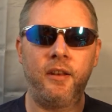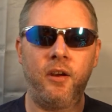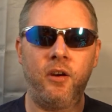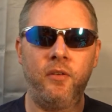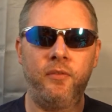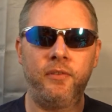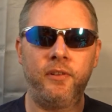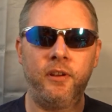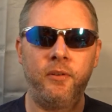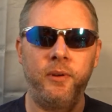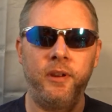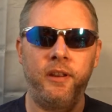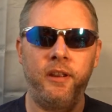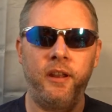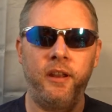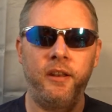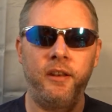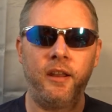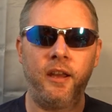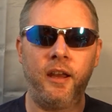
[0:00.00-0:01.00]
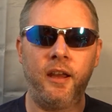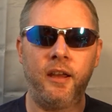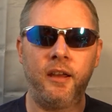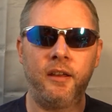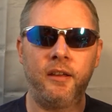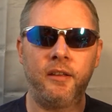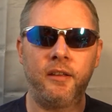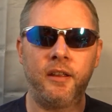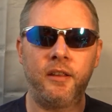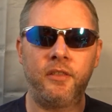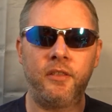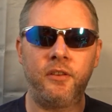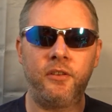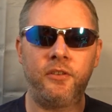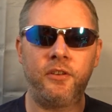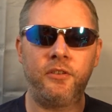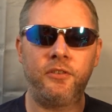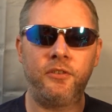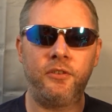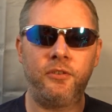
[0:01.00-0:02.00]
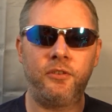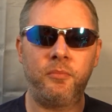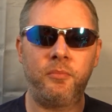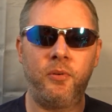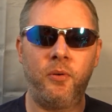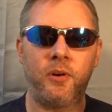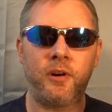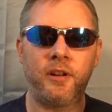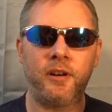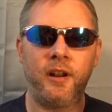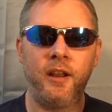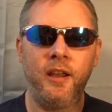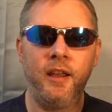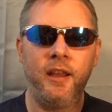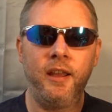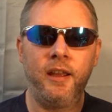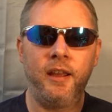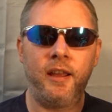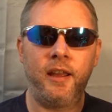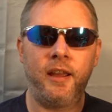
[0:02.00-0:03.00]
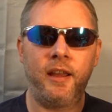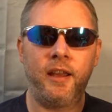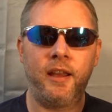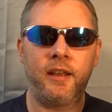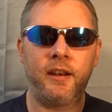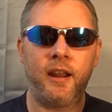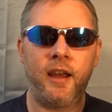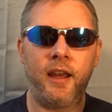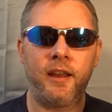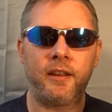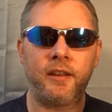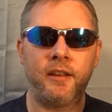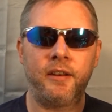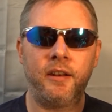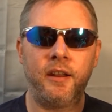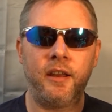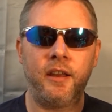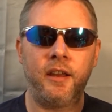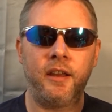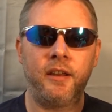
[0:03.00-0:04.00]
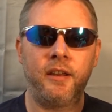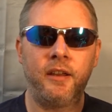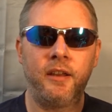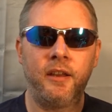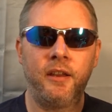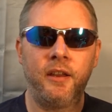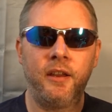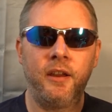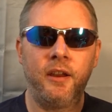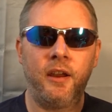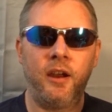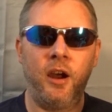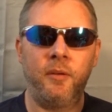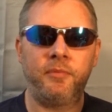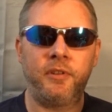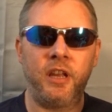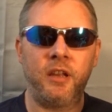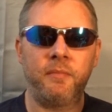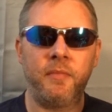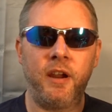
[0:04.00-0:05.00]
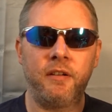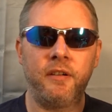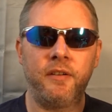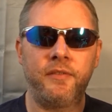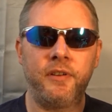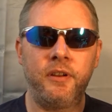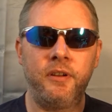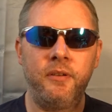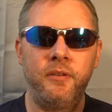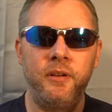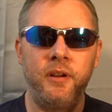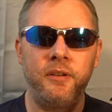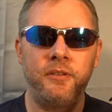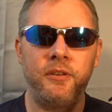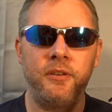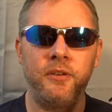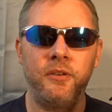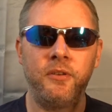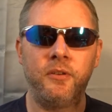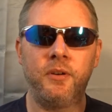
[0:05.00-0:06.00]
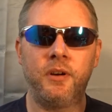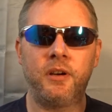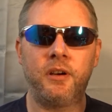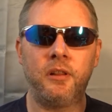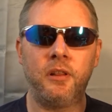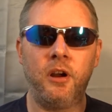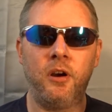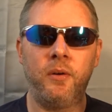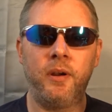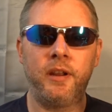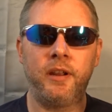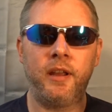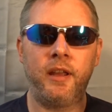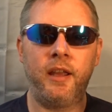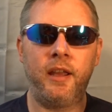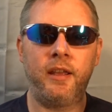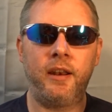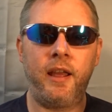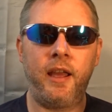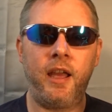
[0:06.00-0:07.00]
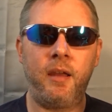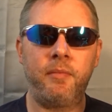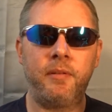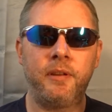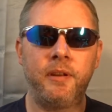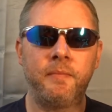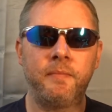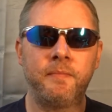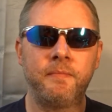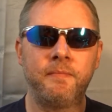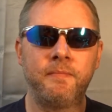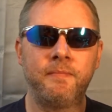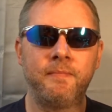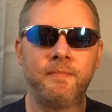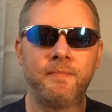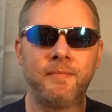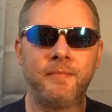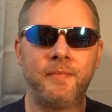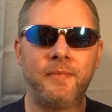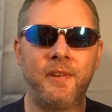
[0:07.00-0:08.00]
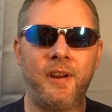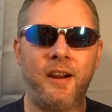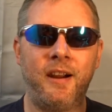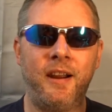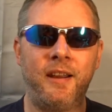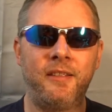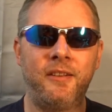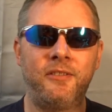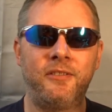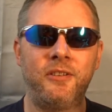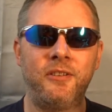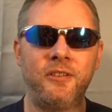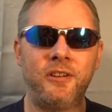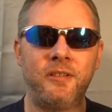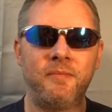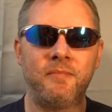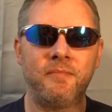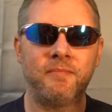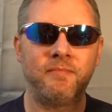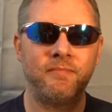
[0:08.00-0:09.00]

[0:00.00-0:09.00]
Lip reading: hopefully we can get this issue supported, and I can update my review to glowing and happy. All right, let's do it.